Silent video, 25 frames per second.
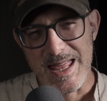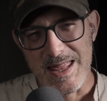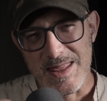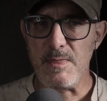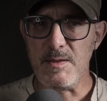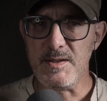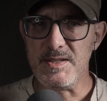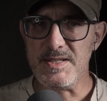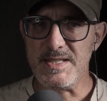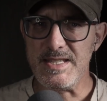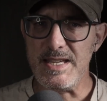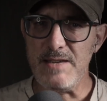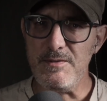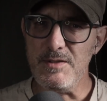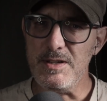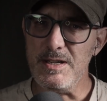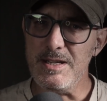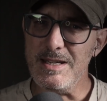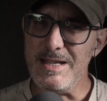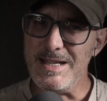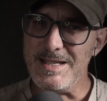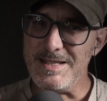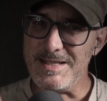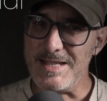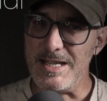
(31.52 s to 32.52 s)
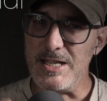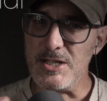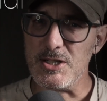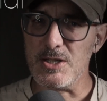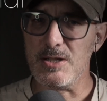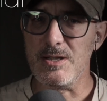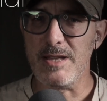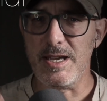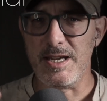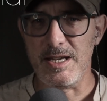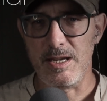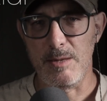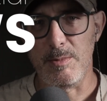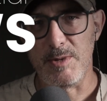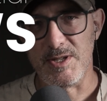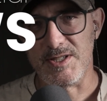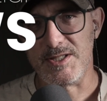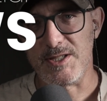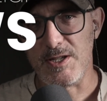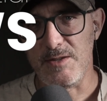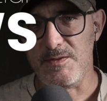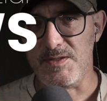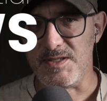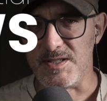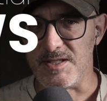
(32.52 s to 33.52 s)
The seven essential AWS
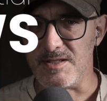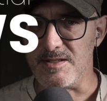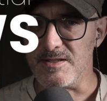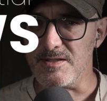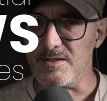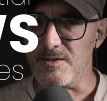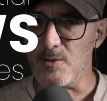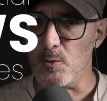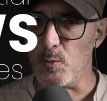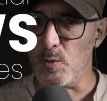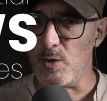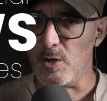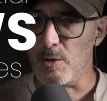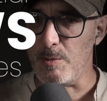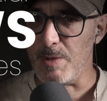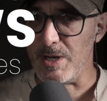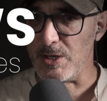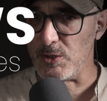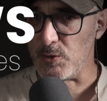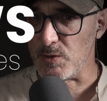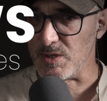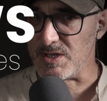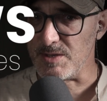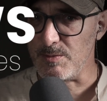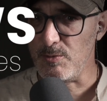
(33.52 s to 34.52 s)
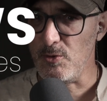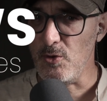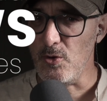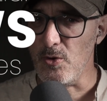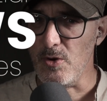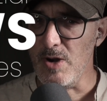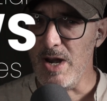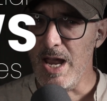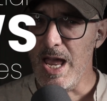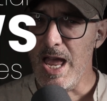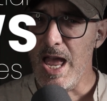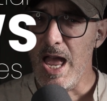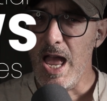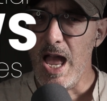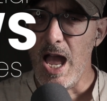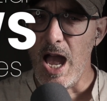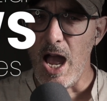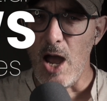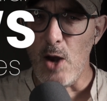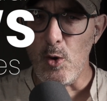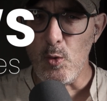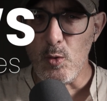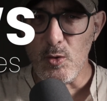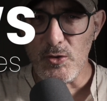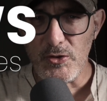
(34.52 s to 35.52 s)
services that we're about to explore
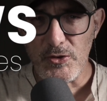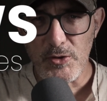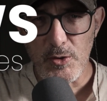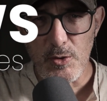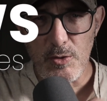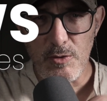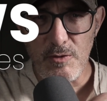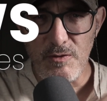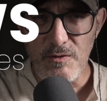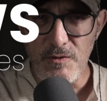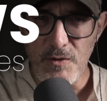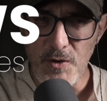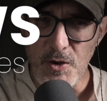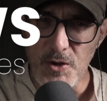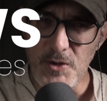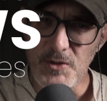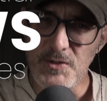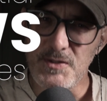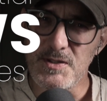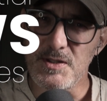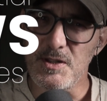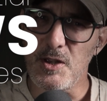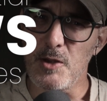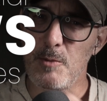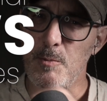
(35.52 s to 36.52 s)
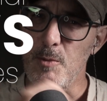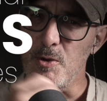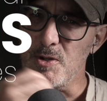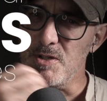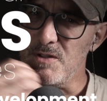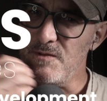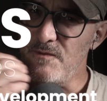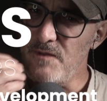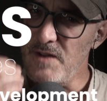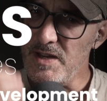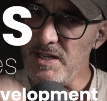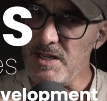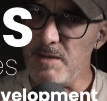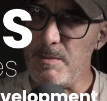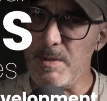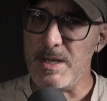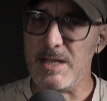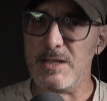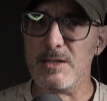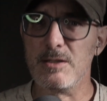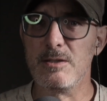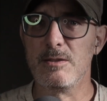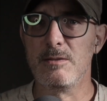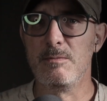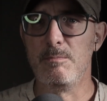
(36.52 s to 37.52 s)
are also the first and most
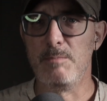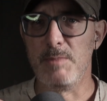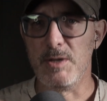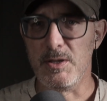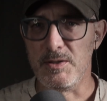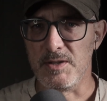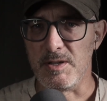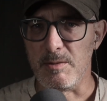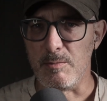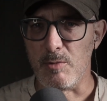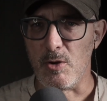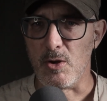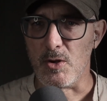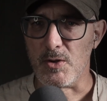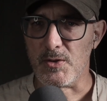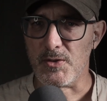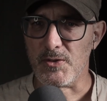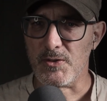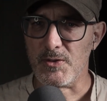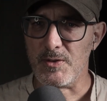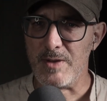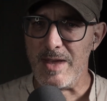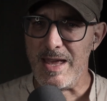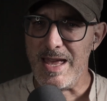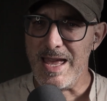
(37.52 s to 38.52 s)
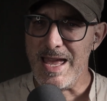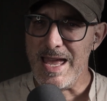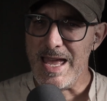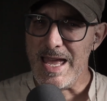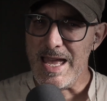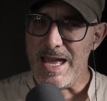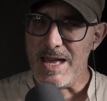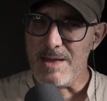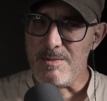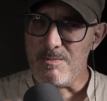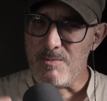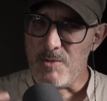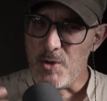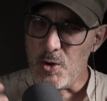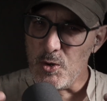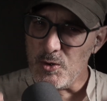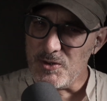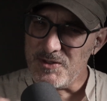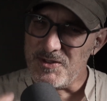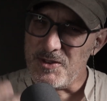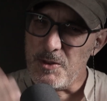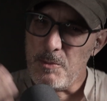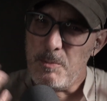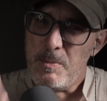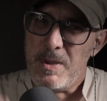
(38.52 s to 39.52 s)
fundamental building blocks.
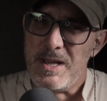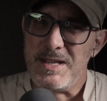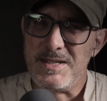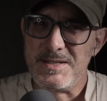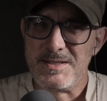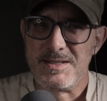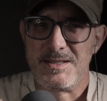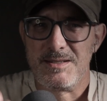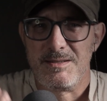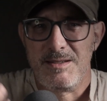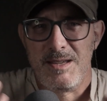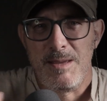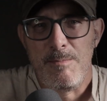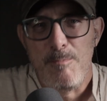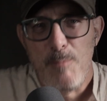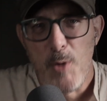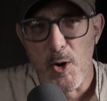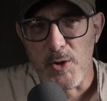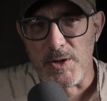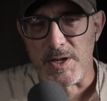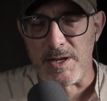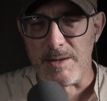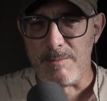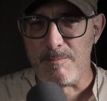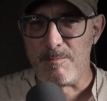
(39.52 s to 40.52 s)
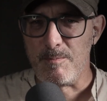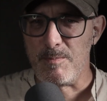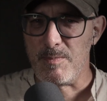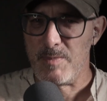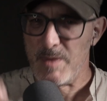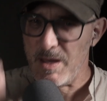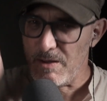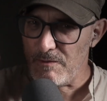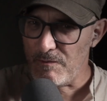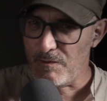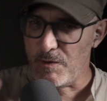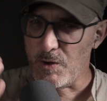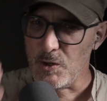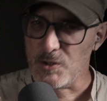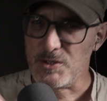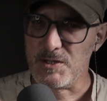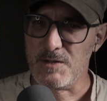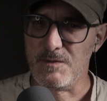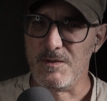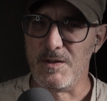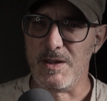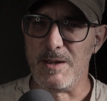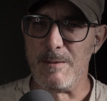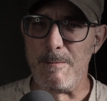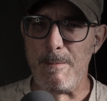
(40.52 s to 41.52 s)
Those that best embody that
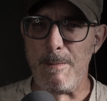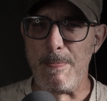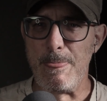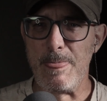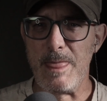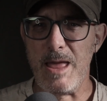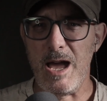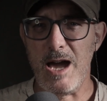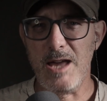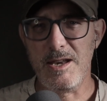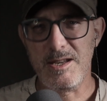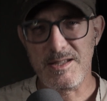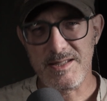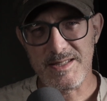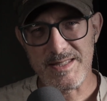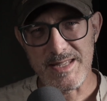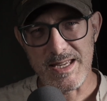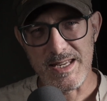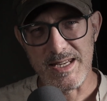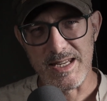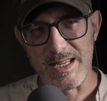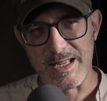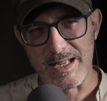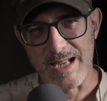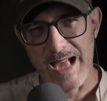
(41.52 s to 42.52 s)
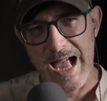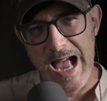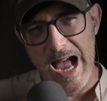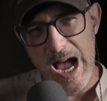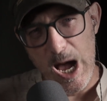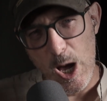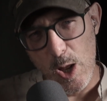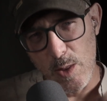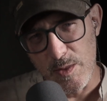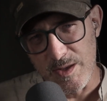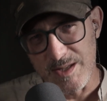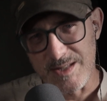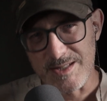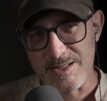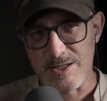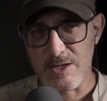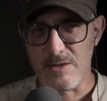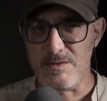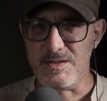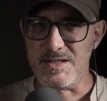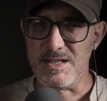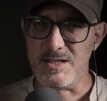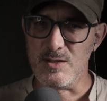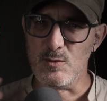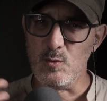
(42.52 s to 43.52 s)
philosophy. Understanding how these
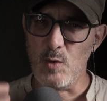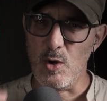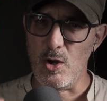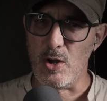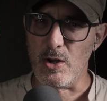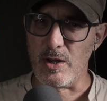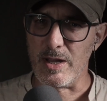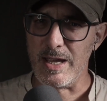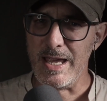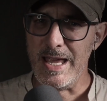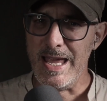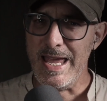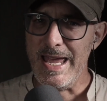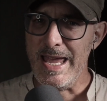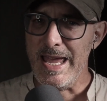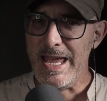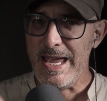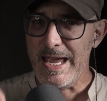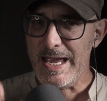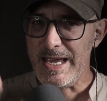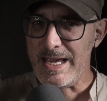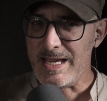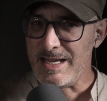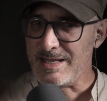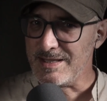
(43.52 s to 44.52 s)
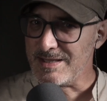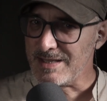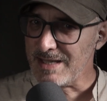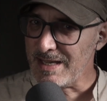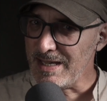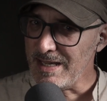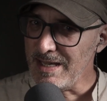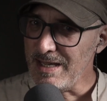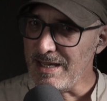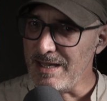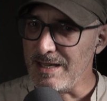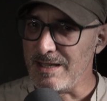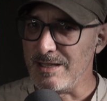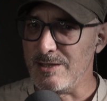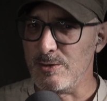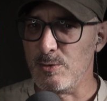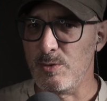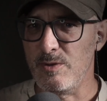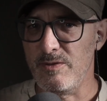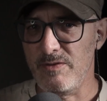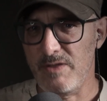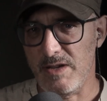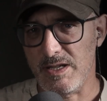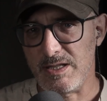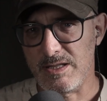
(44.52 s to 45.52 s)
services work is key
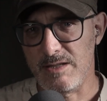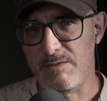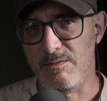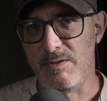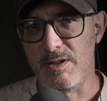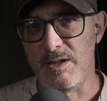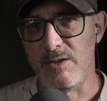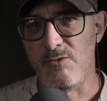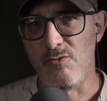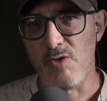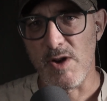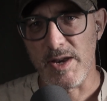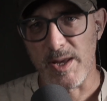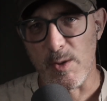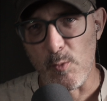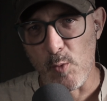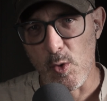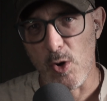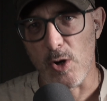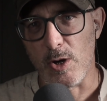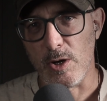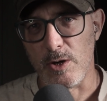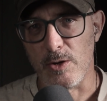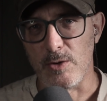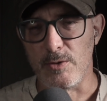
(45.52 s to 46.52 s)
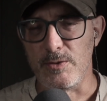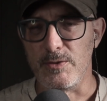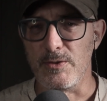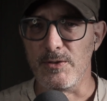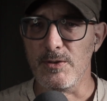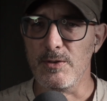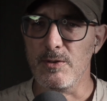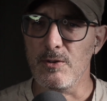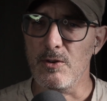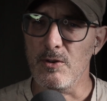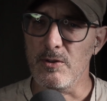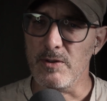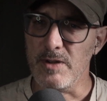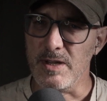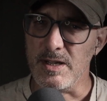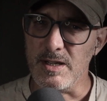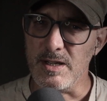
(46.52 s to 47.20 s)
to effectively running workloads on